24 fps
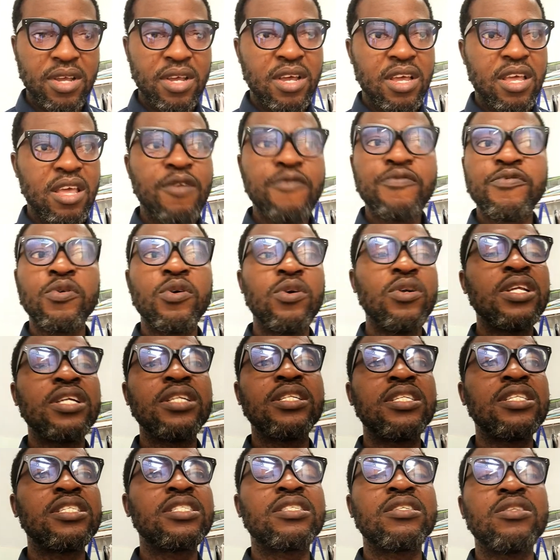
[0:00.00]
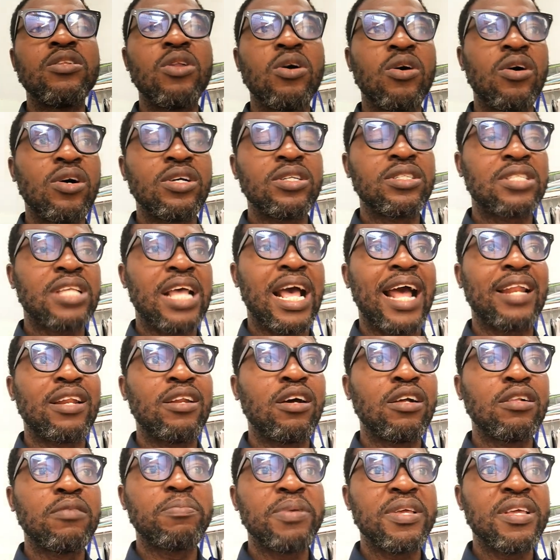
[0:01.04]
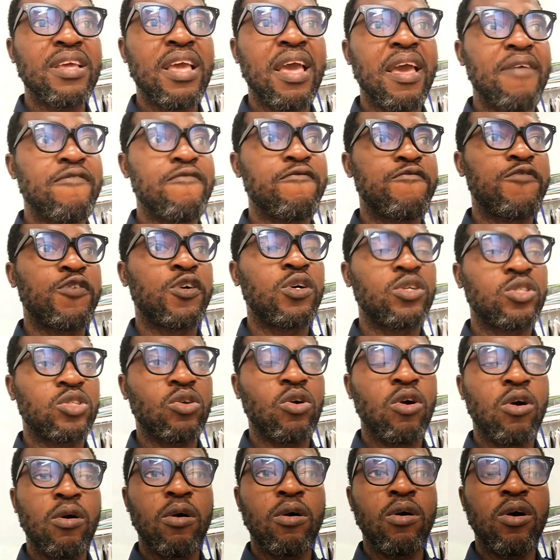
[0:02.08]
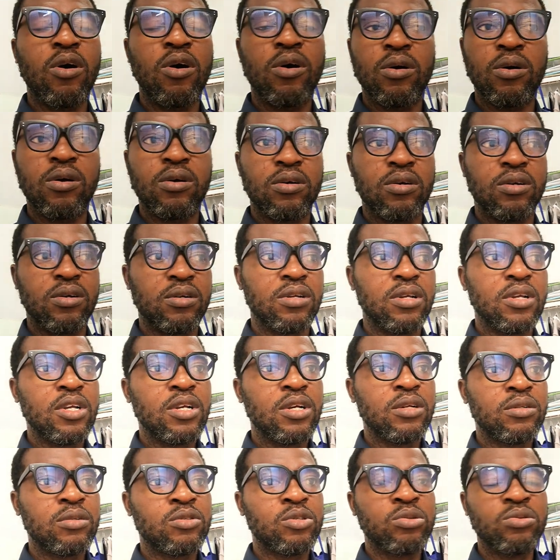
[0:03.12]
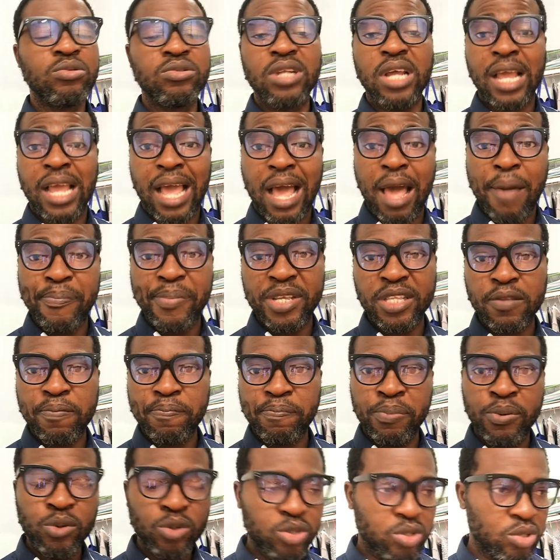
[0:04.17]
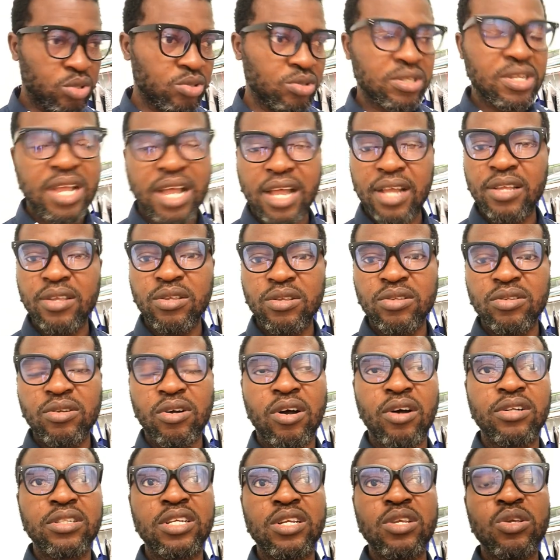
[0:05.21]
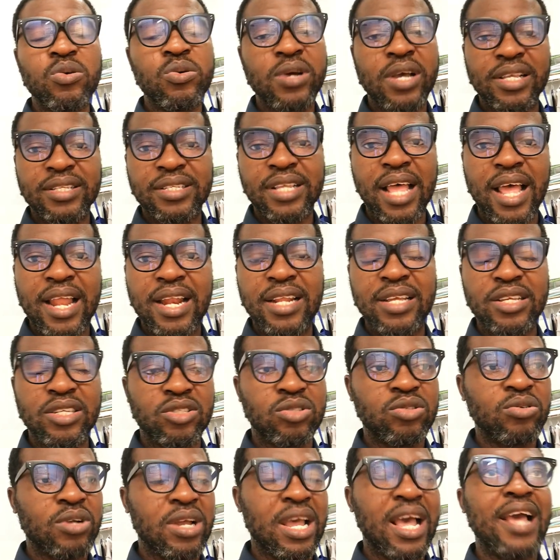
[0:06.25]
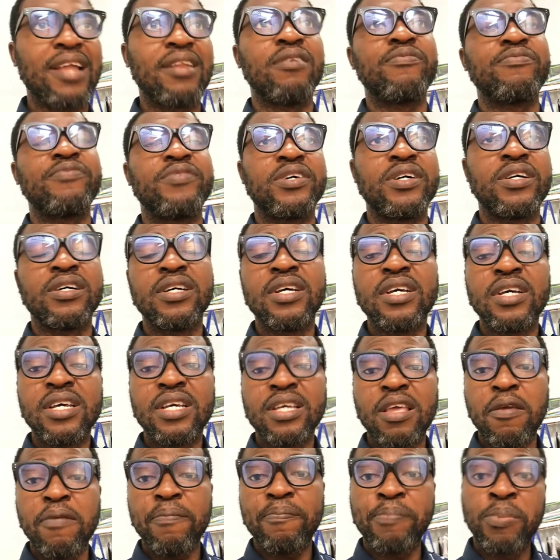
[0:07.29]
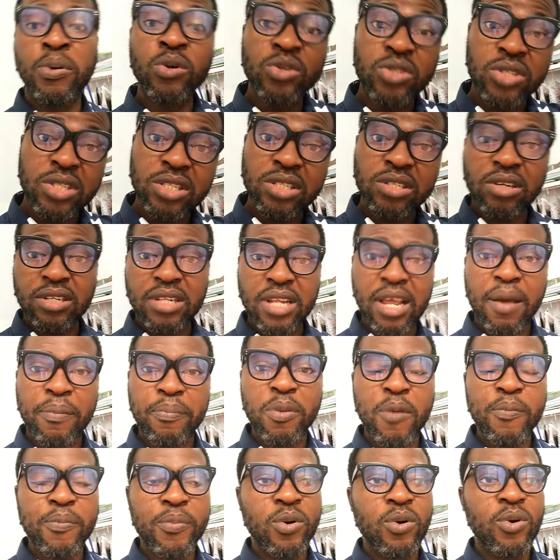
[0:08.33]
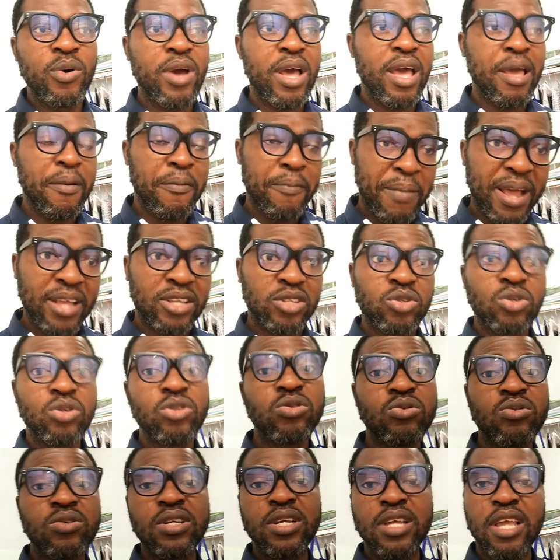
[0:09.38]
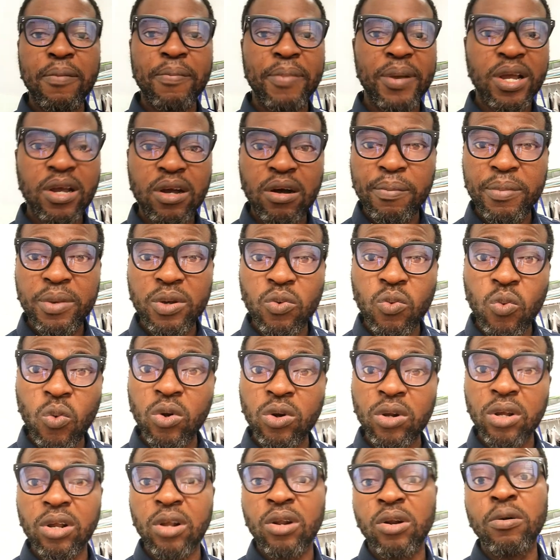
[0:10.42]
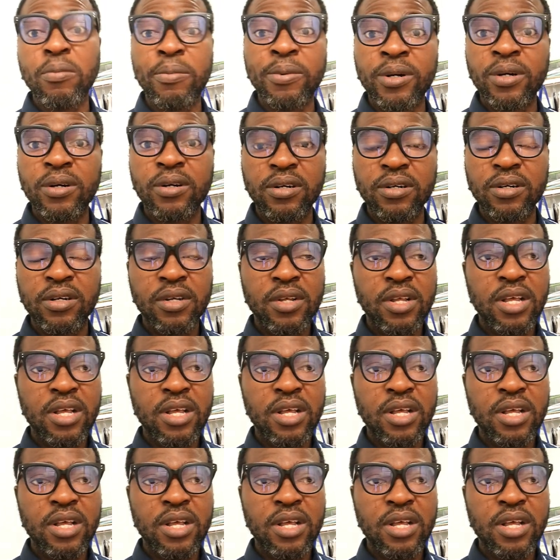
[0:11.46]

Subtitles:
if only these laws are not being enforced or through the carpet pushed to all the U.S. allies to kind of impose it on their people, and by so doing it become a global